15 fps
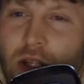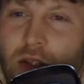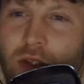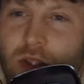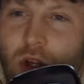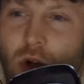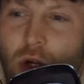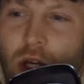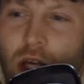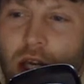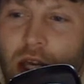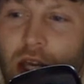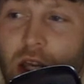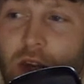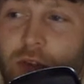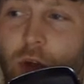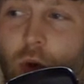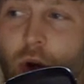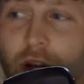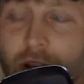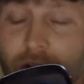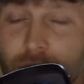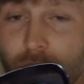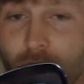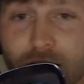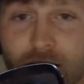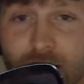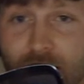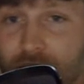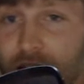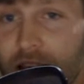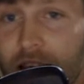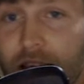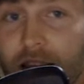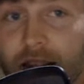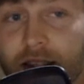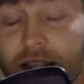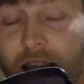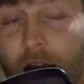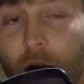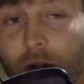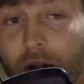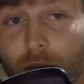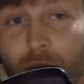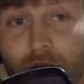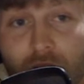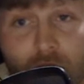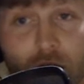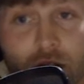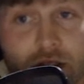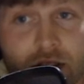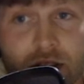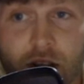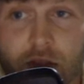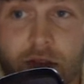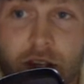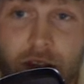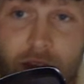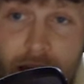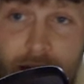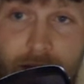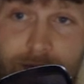So if you are interested in scouting players and stuff like that,